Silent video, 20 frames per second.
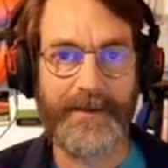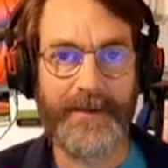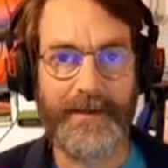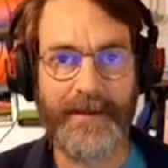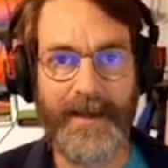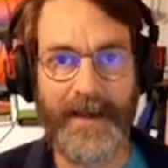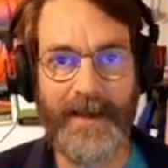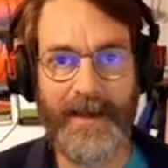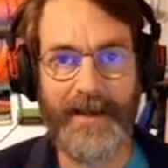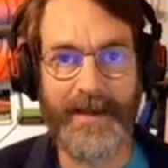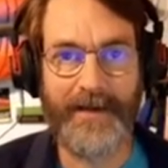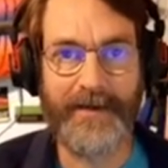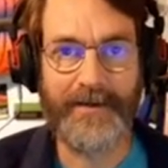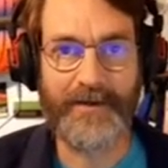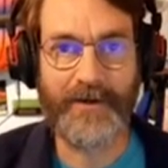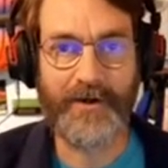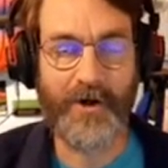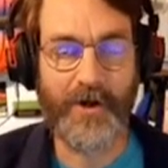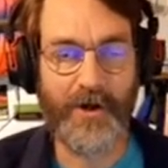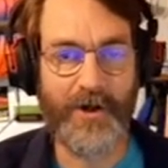And a
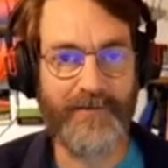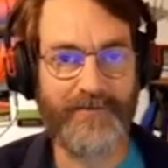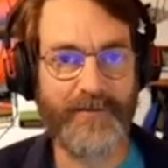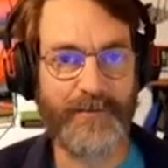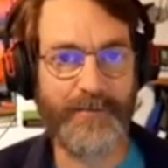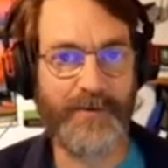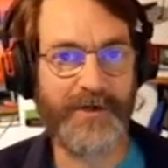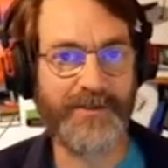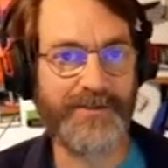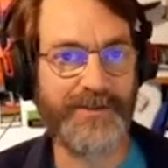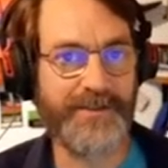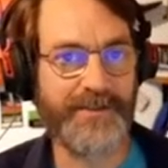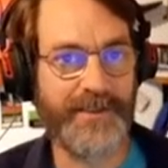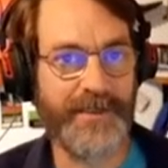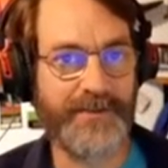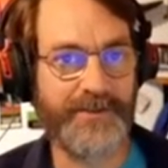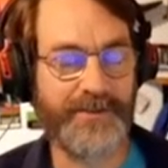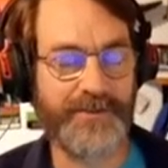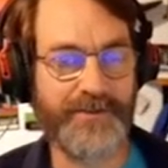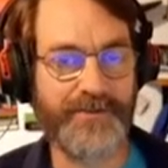call for
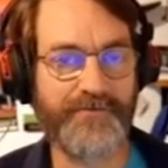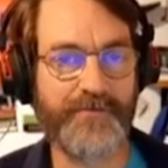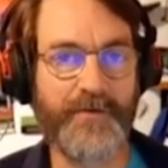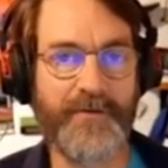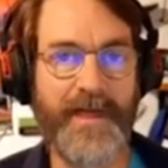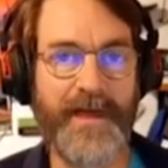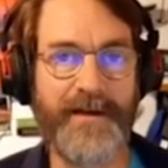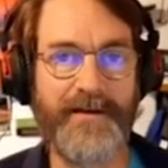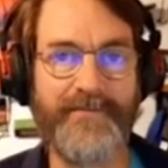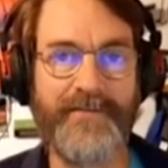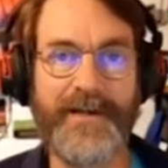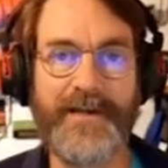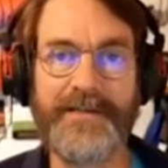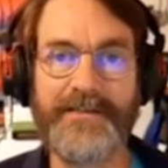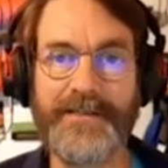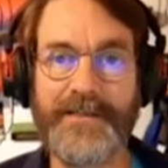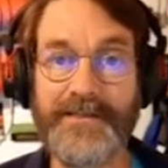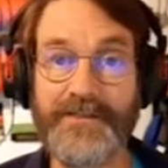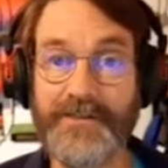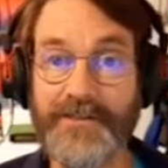presentations for that
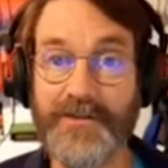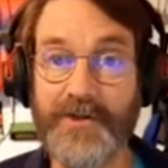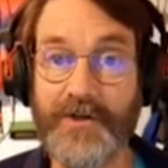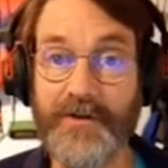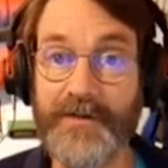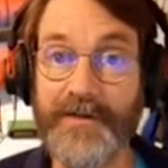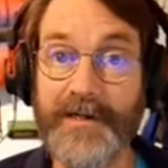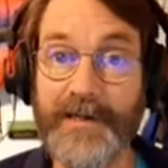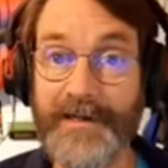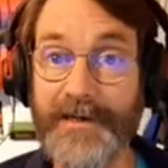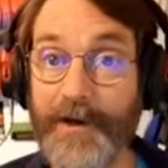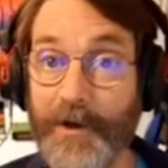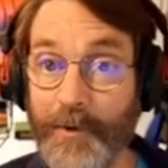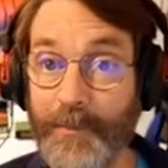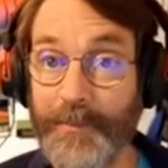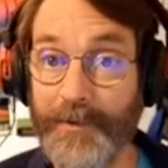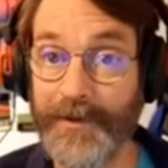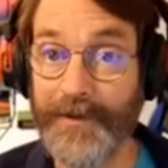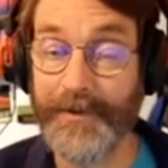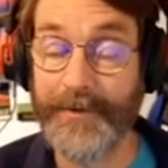event is currently
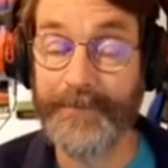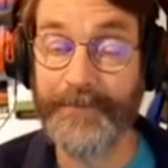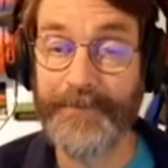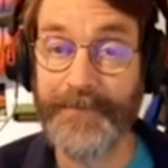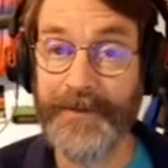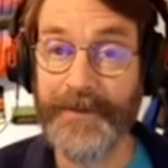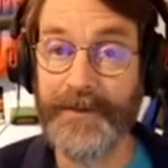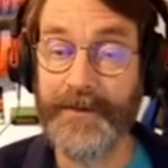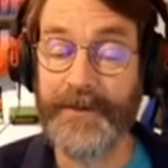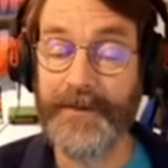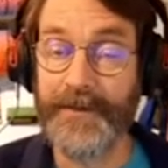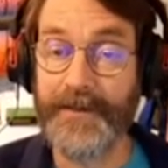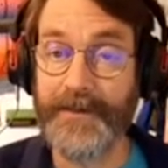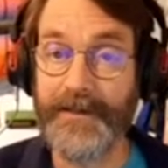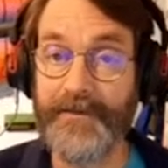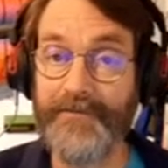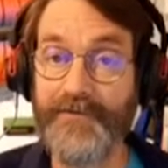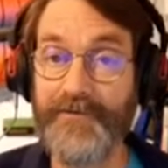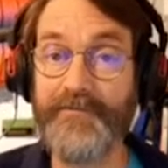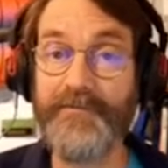open.
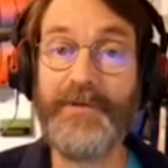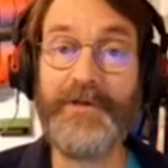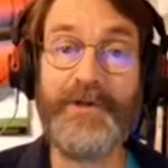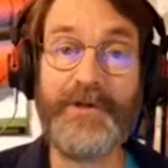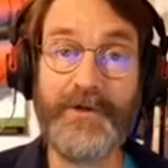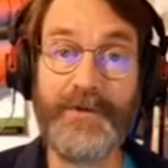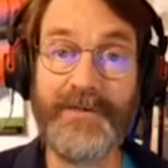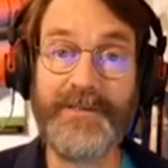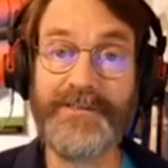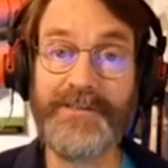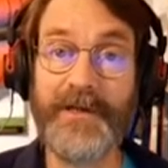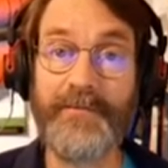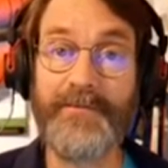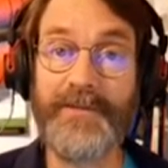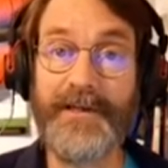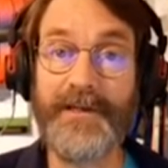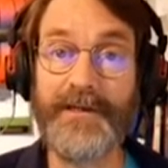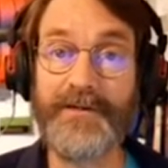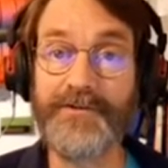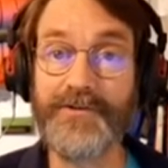If you've been doing
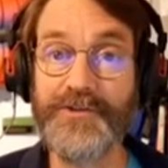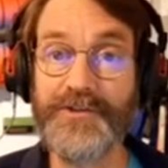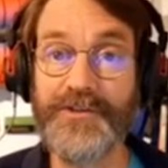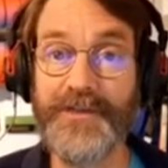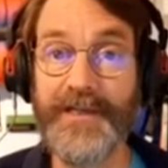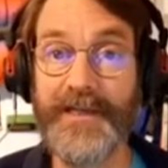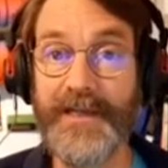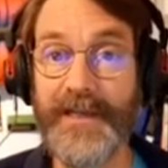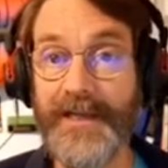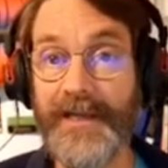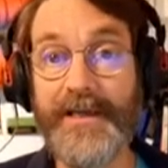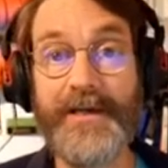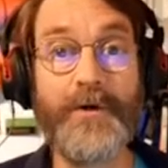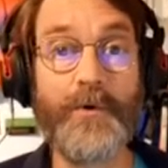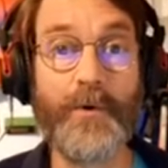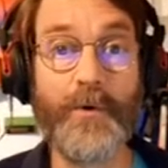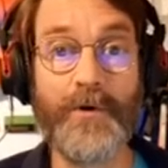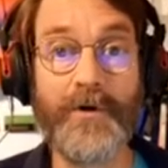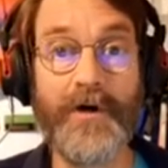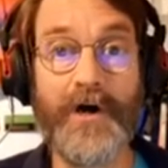something interesting in
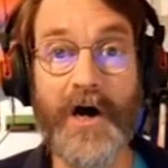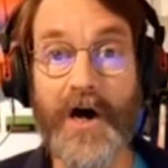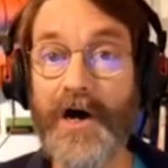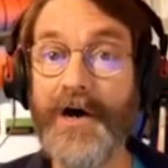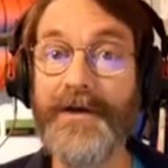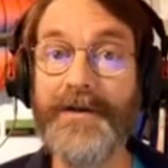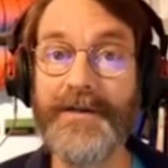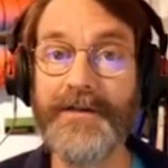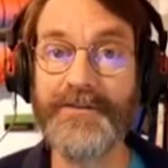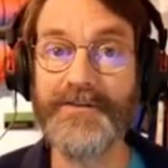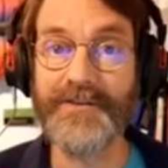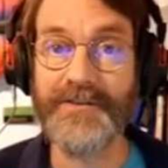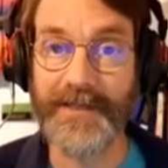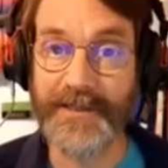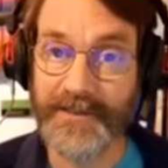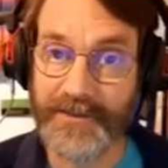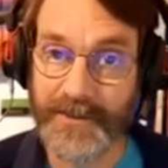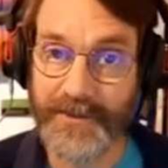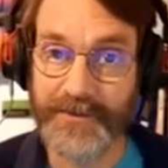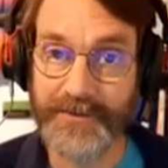or on
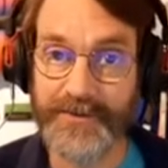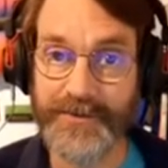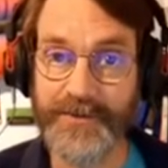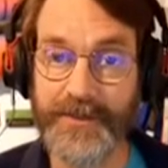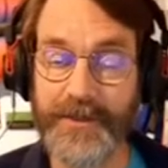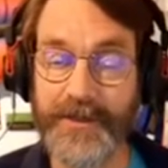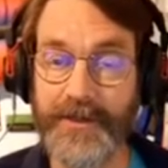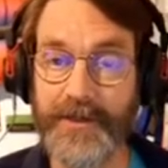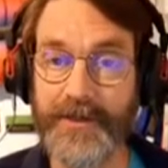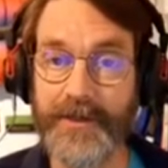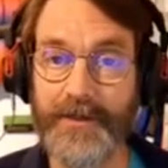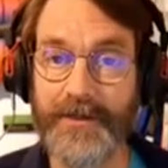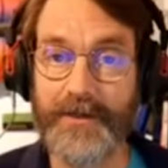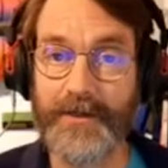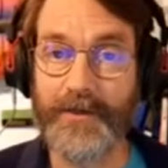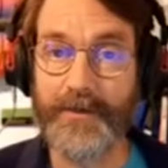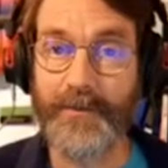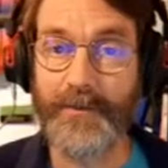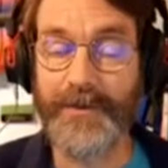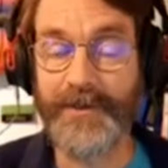CentOS,
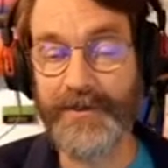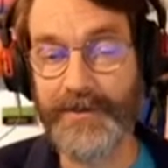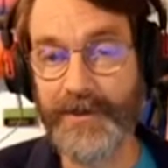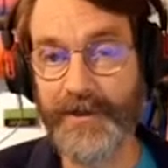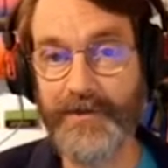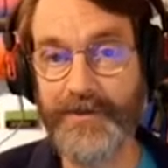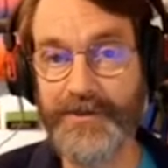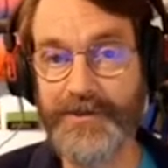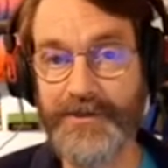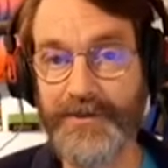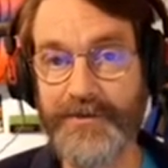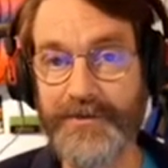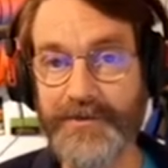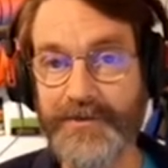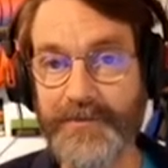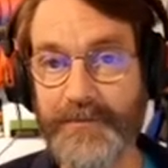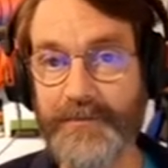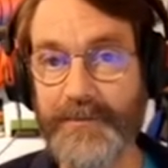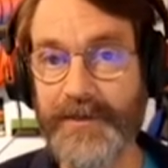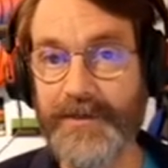we encourage you to
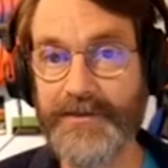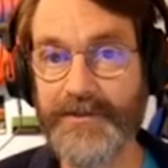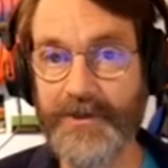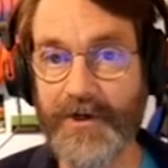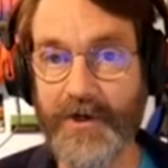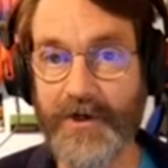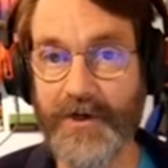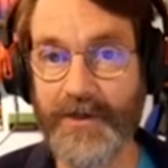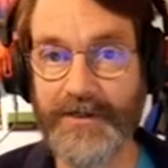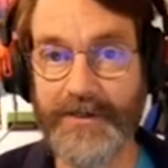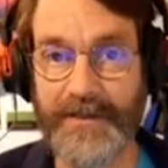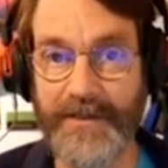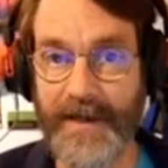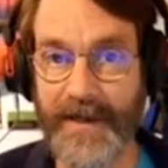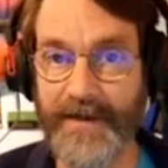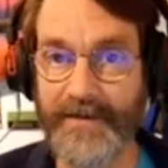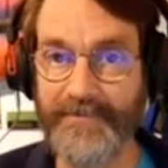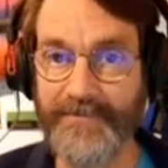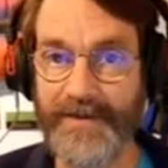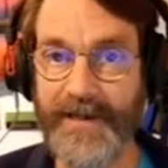submit a talk to
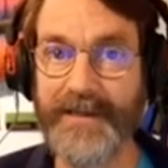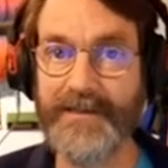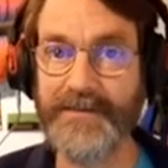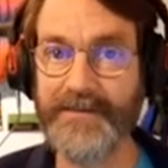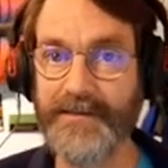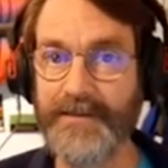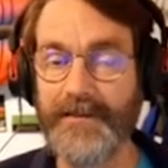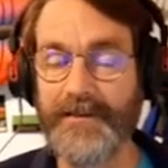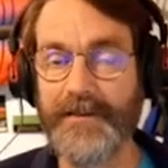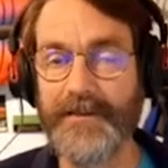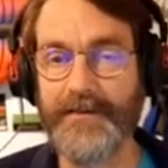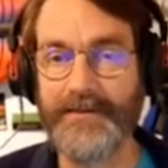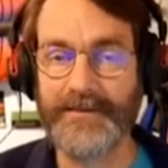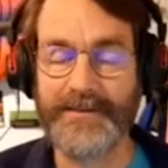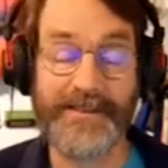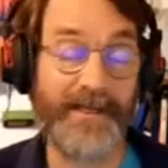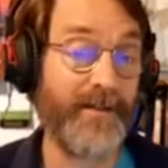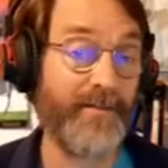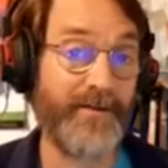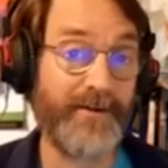that event and
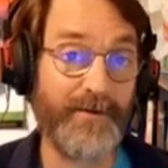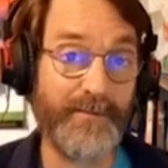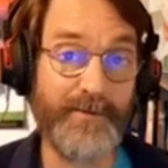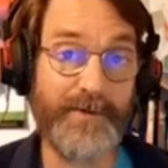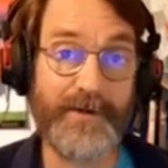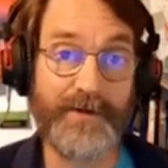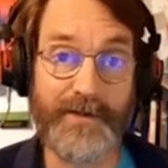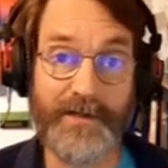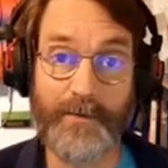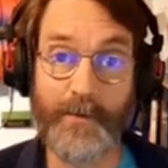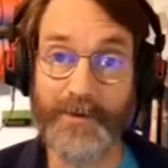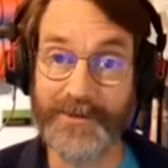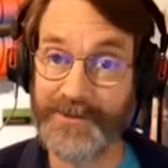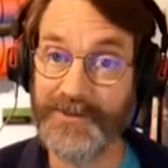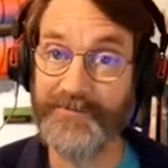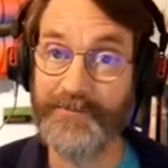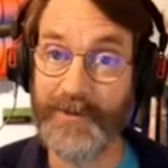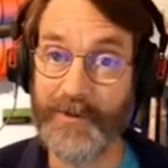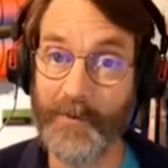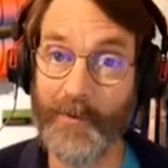tell the community what
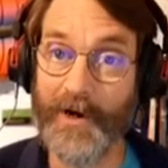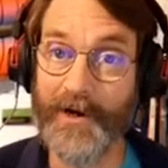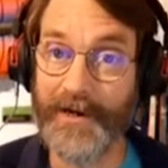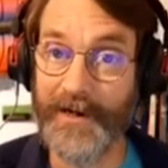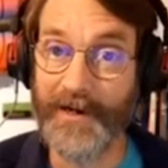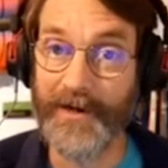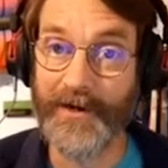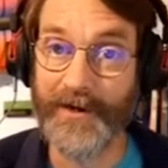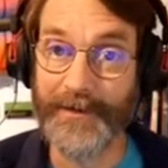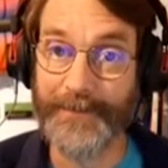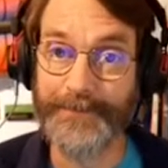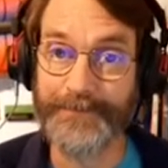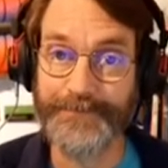you've been working on.